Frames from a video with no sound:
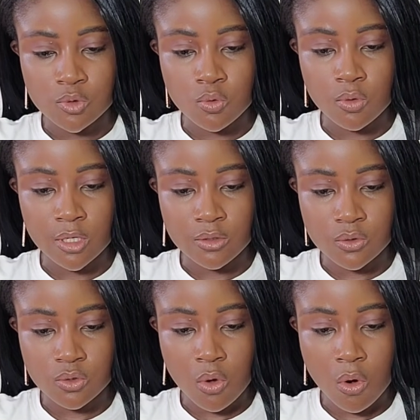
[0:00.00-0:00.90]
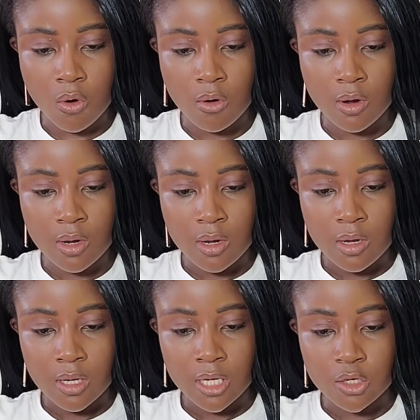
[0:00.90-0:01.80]
to install
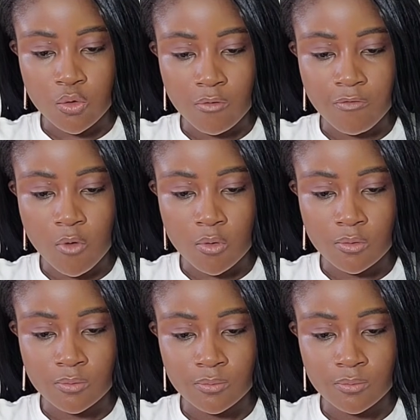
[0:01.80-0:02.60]
in your phone.